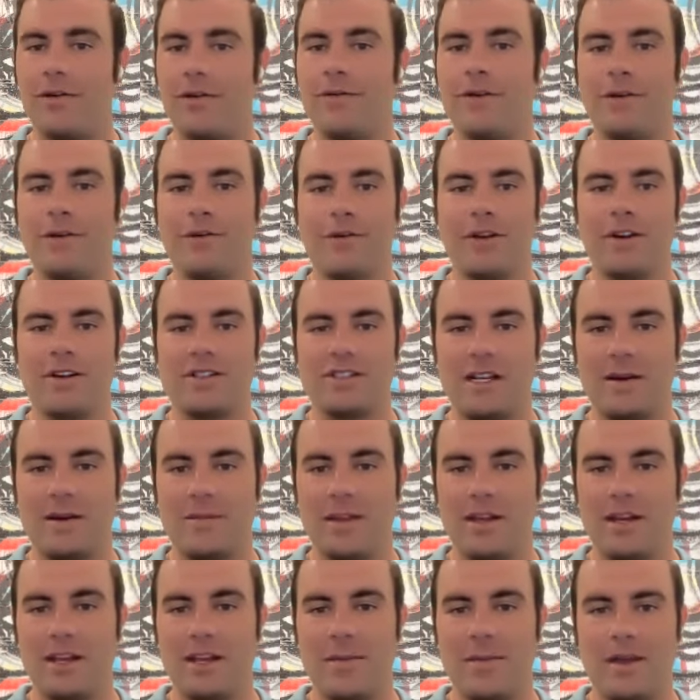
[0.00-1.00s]
Feel free to send
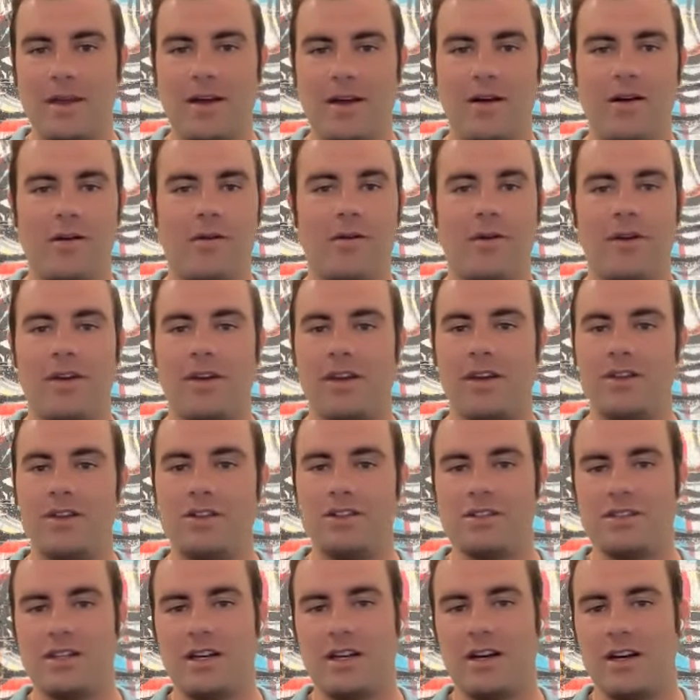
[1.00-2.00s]
me an email. We can get
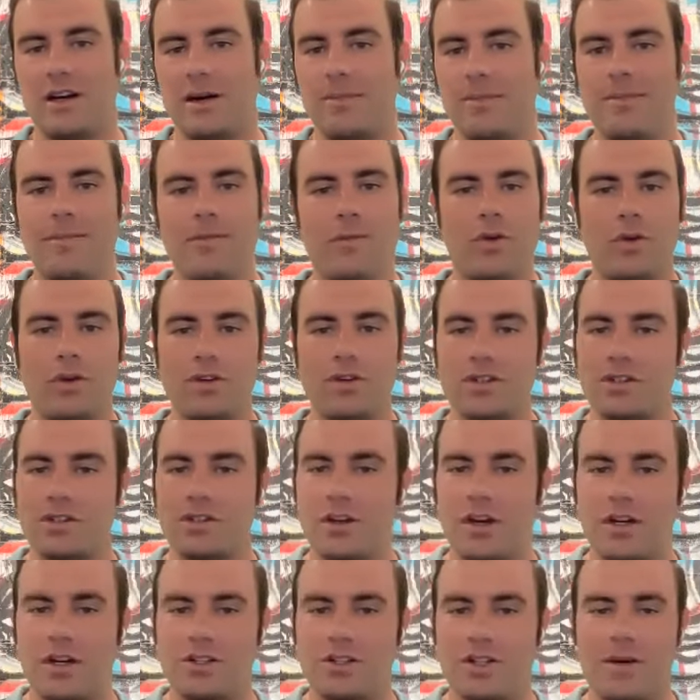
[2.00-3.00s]
you set up or just
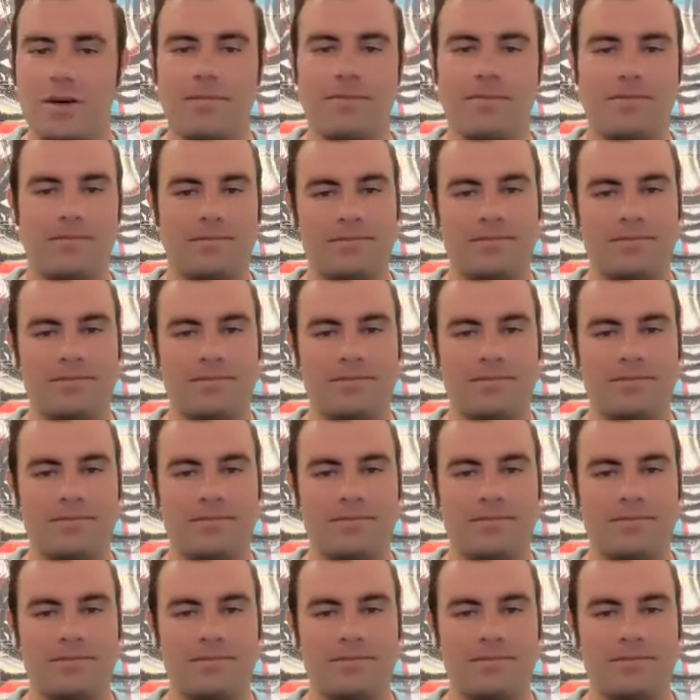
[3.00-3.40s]
talk shop.